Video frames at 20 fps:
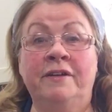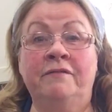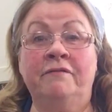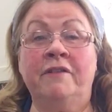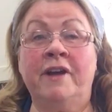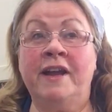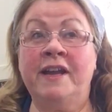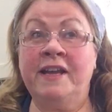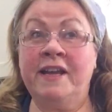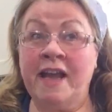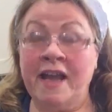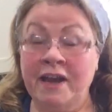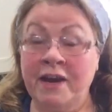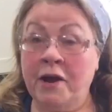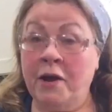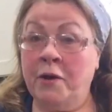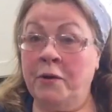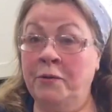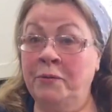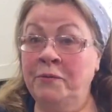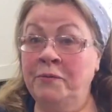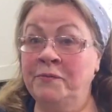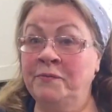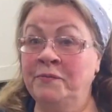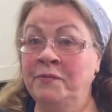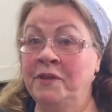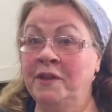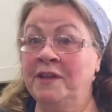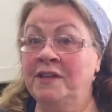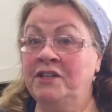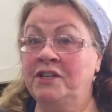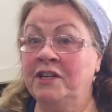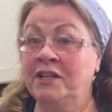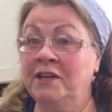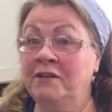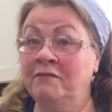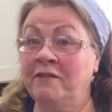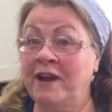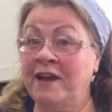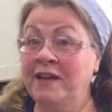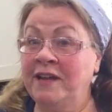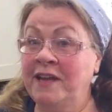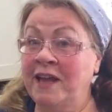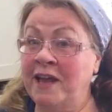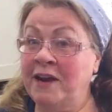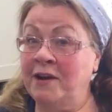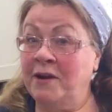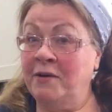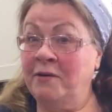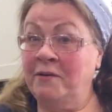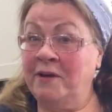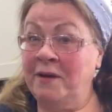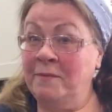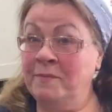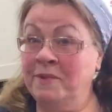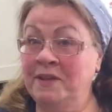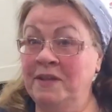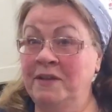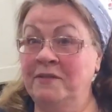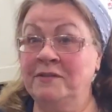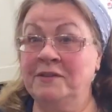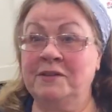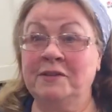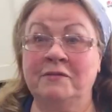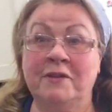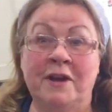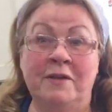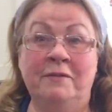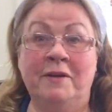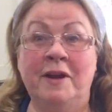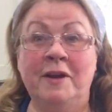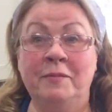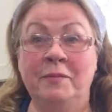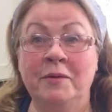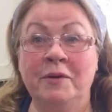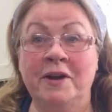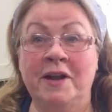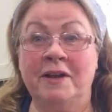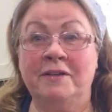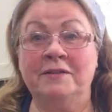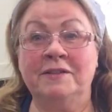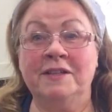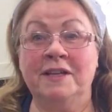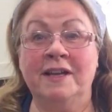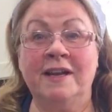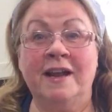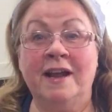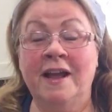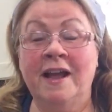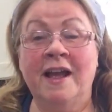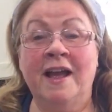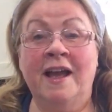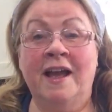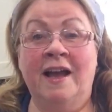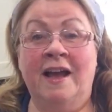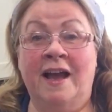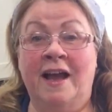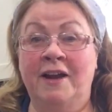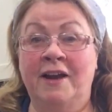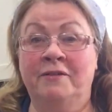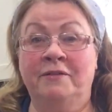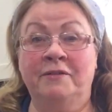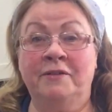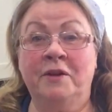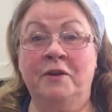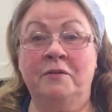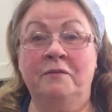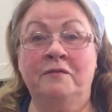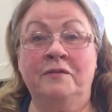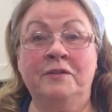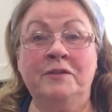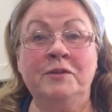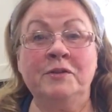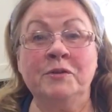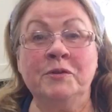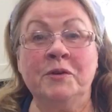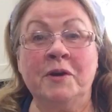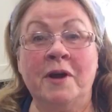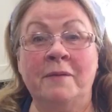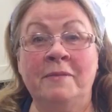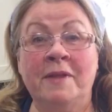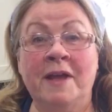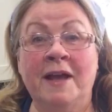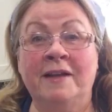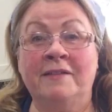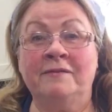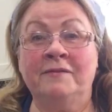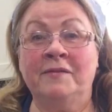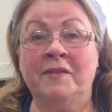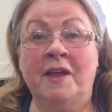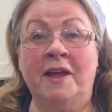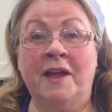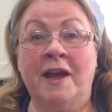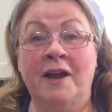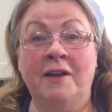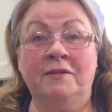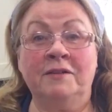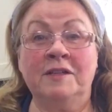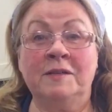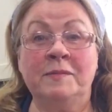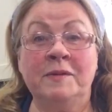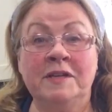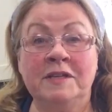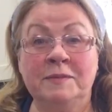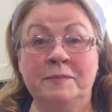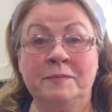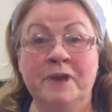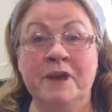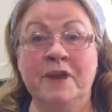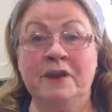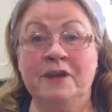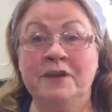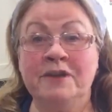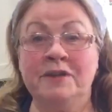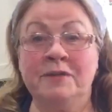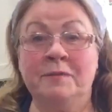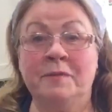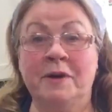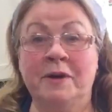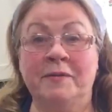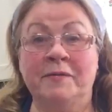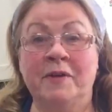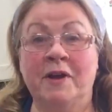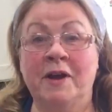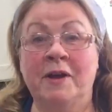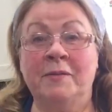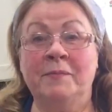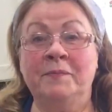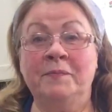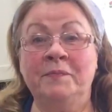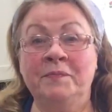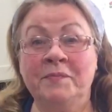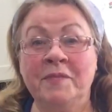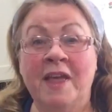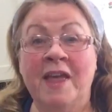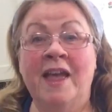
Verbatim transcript: relleno Chili relleno, I believe is the right way to pronounce it. I don't know for sure on that. I don't speak Spanish, but um,